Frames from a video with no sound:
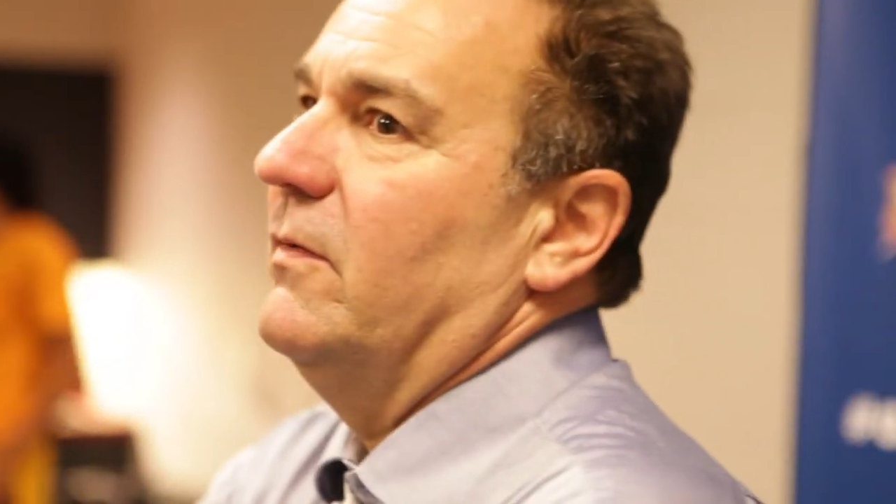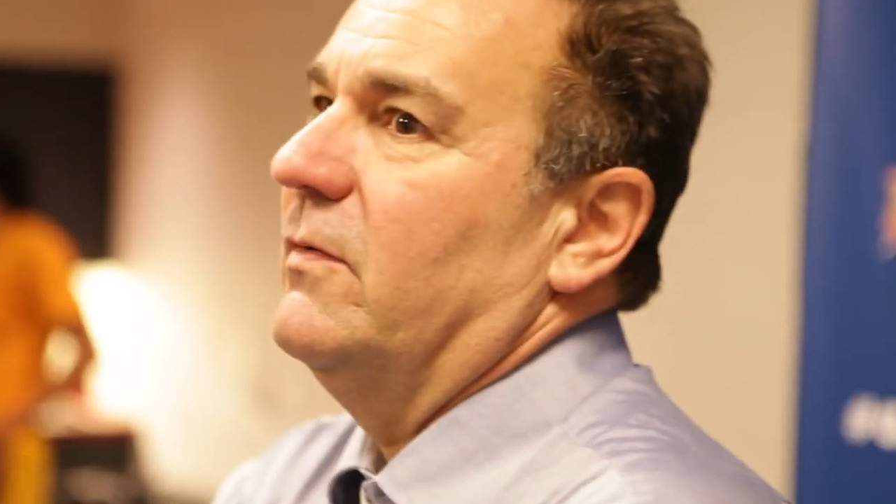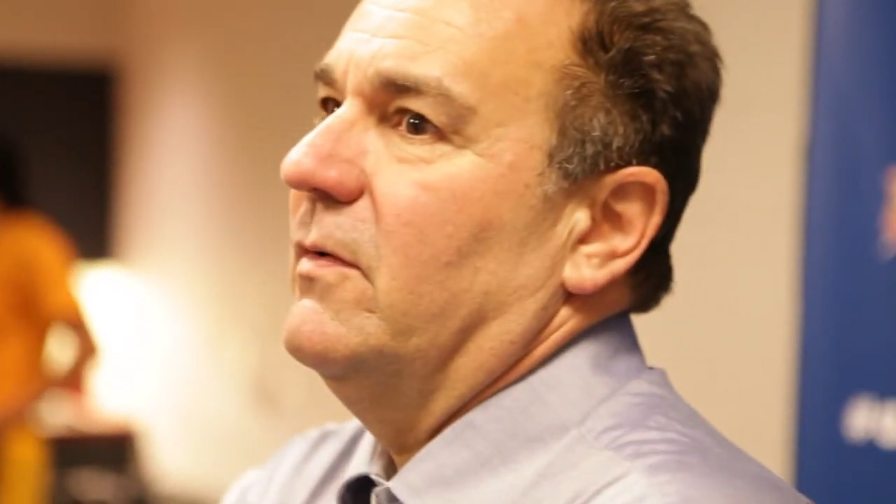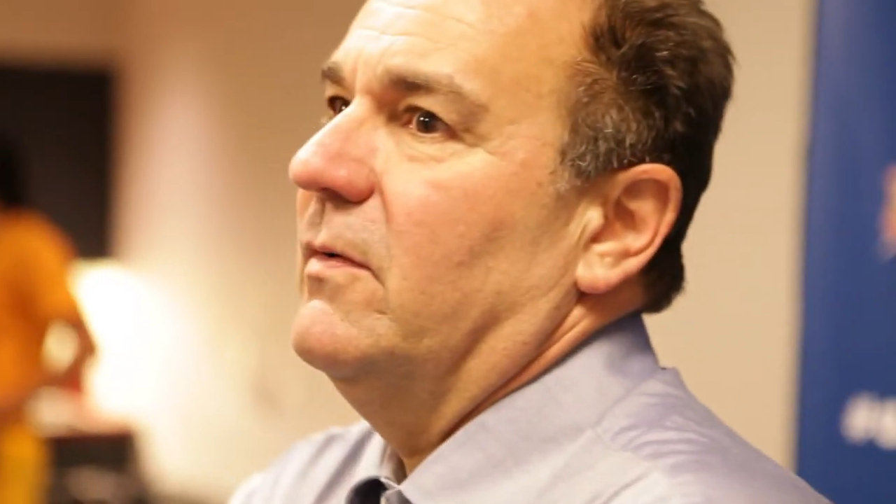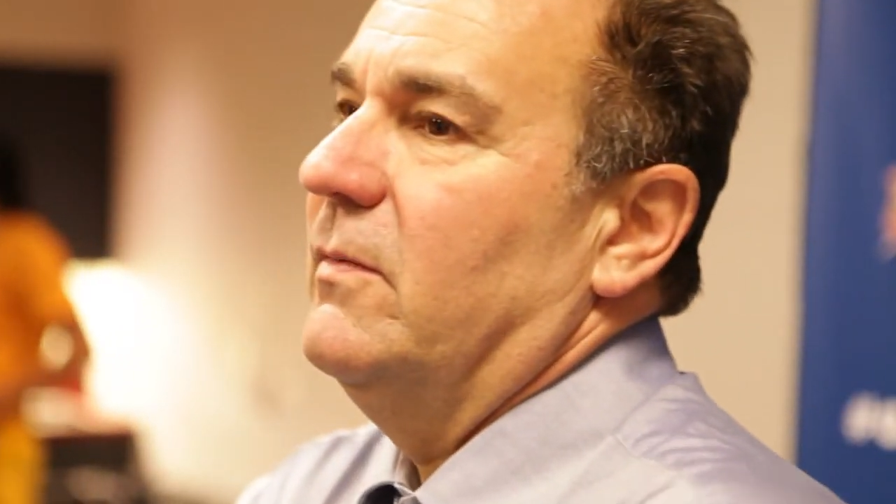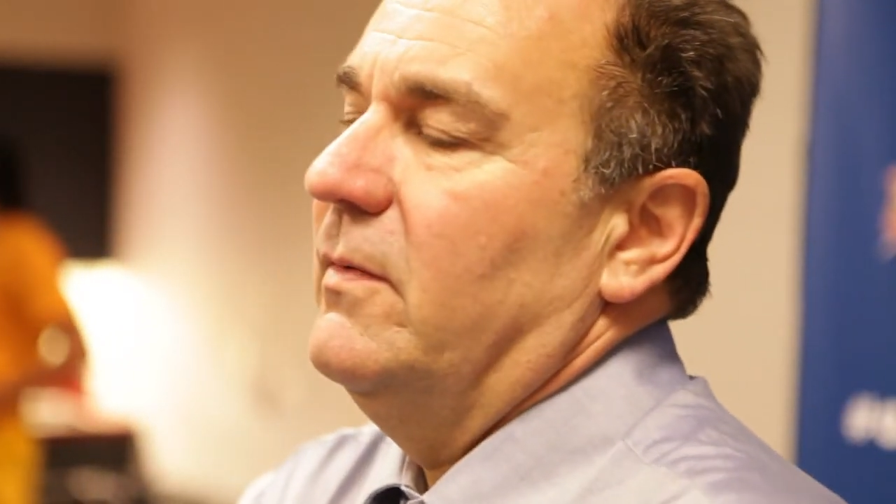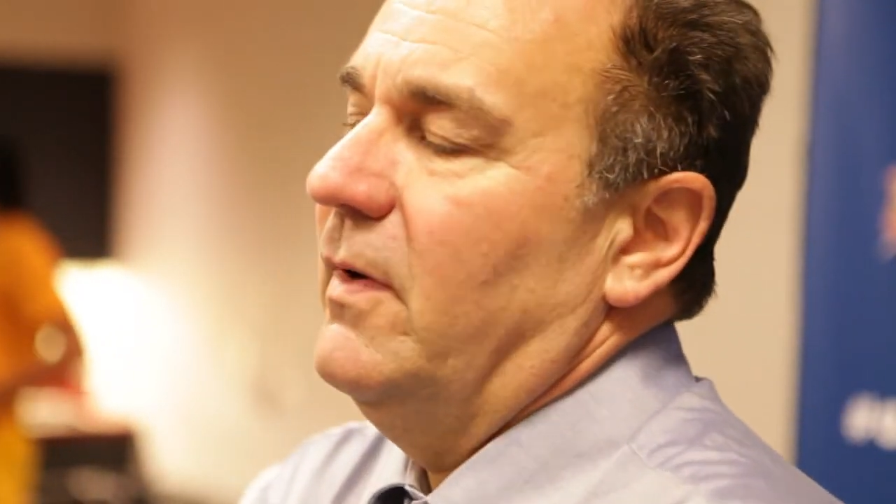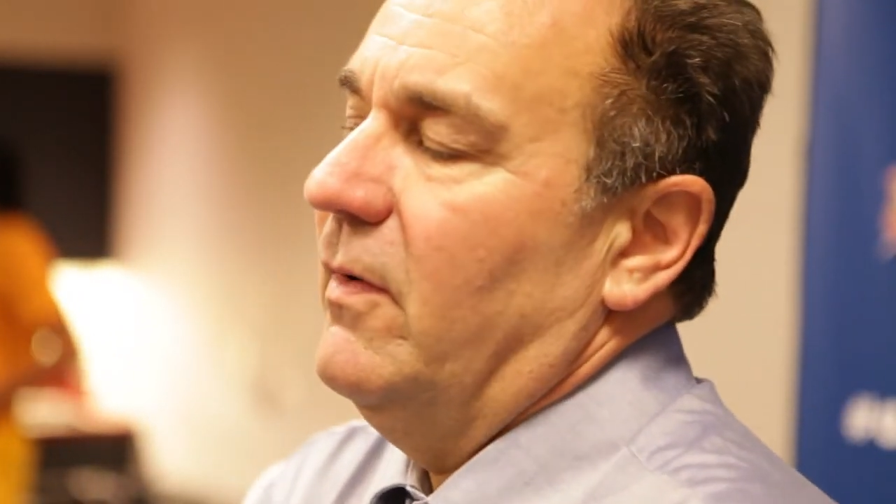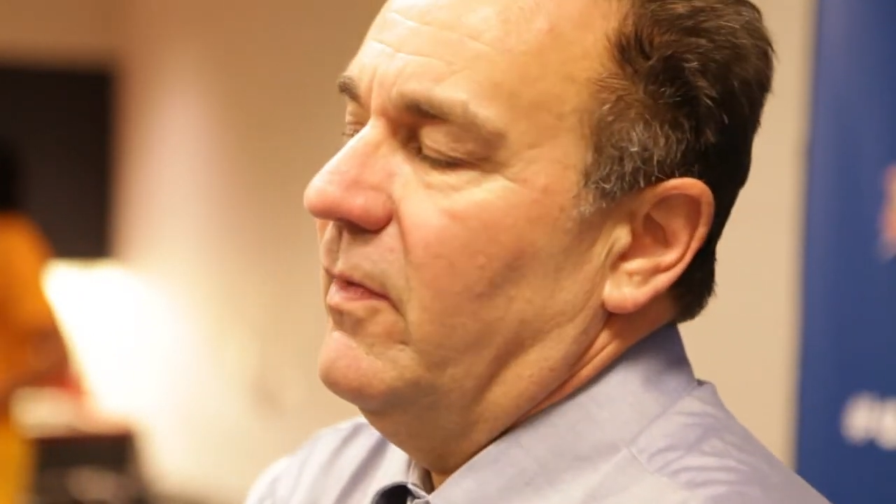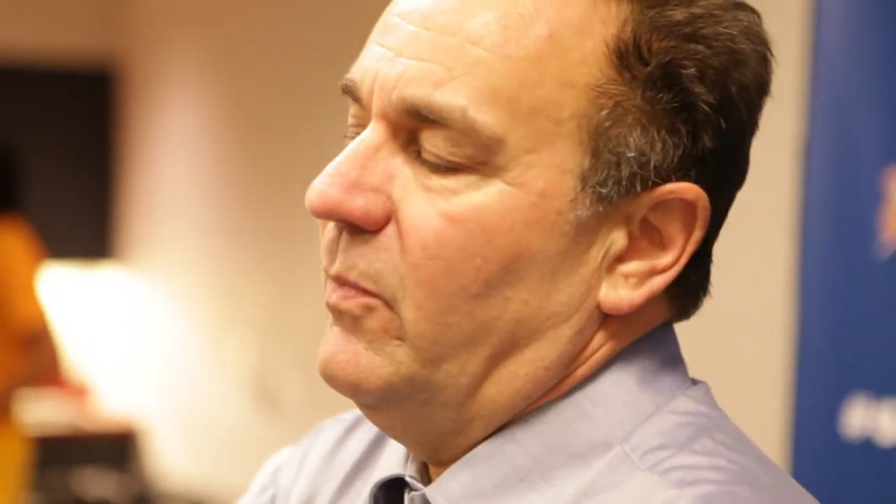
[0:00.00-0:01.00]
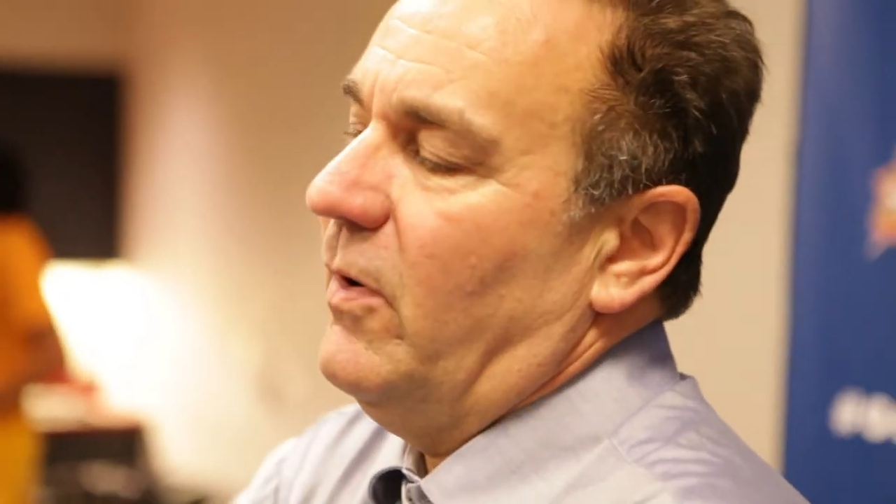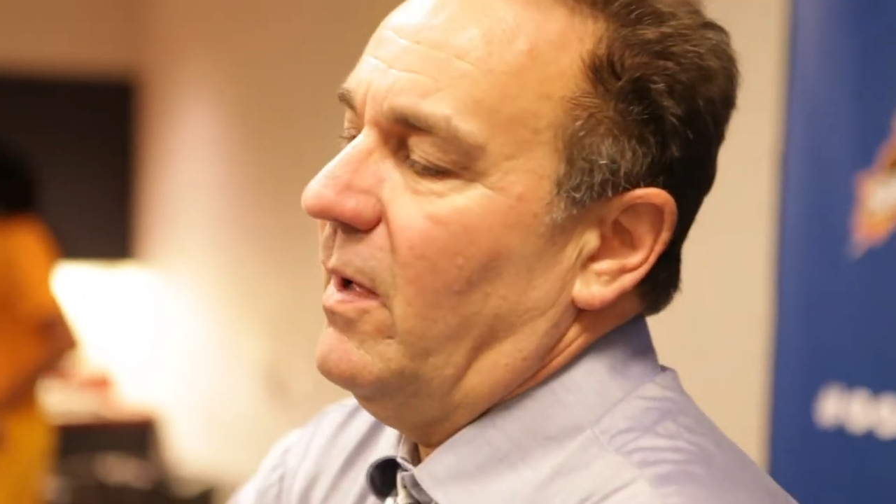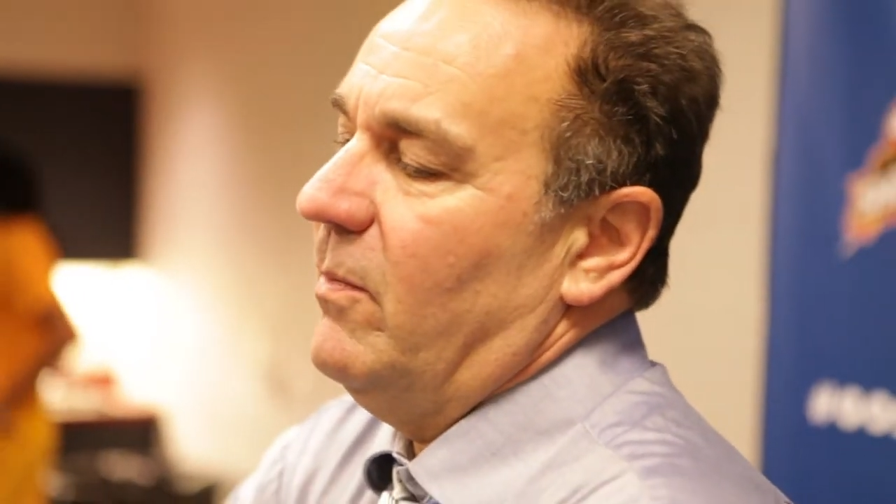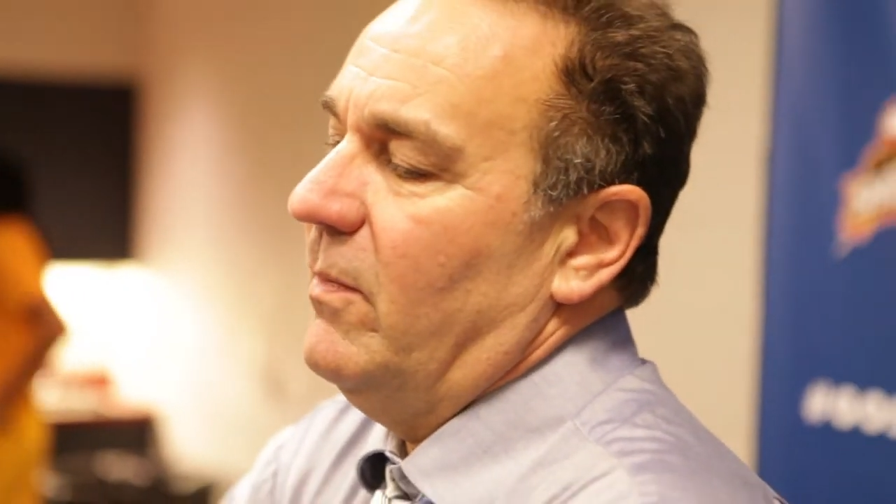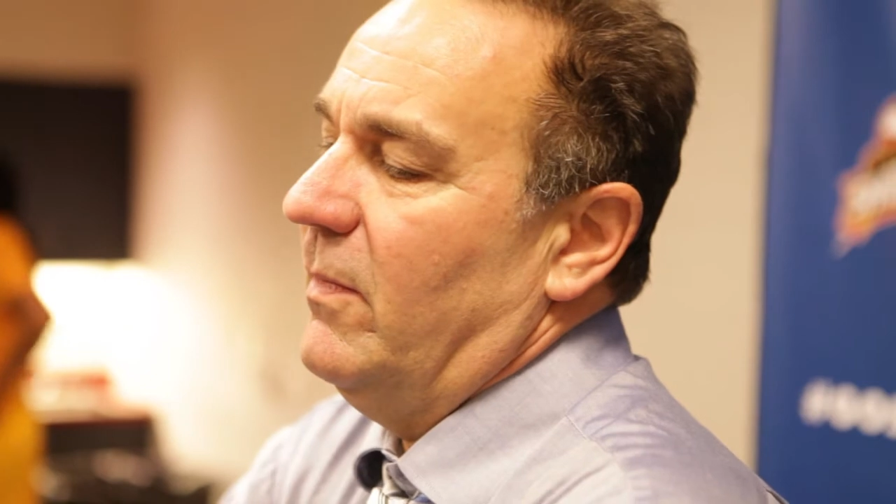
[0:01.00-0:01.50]
So, the
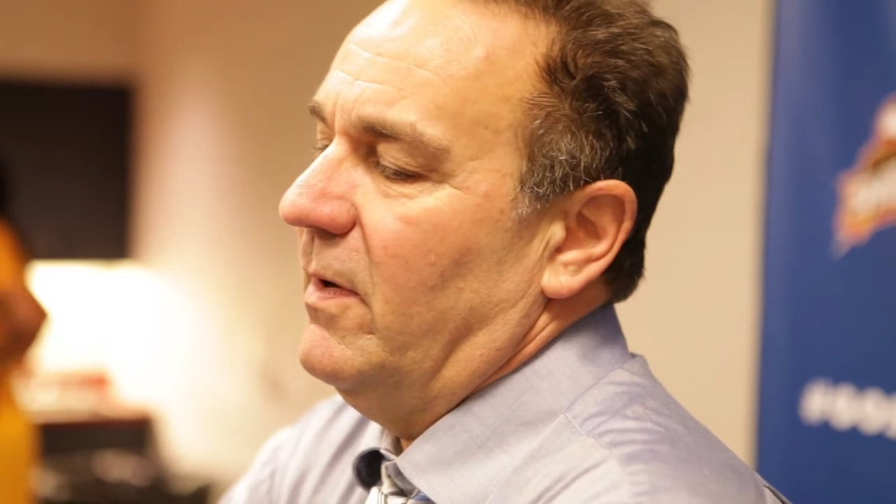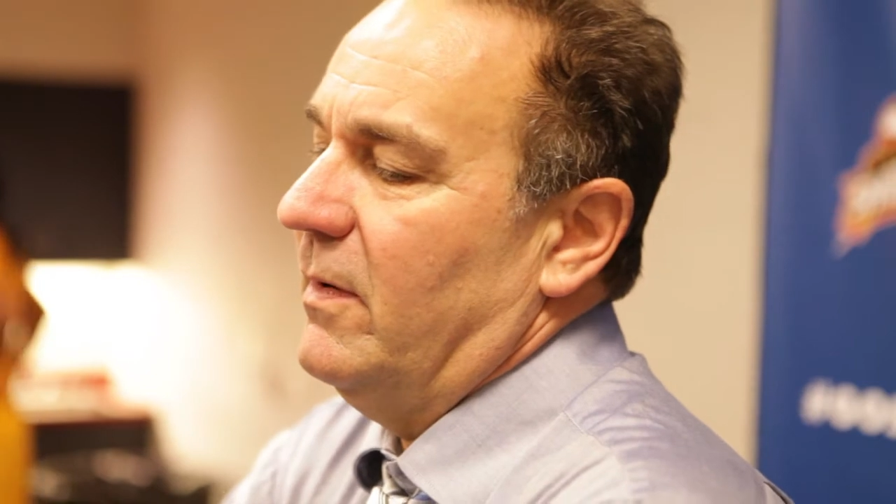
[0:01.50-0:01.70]
problem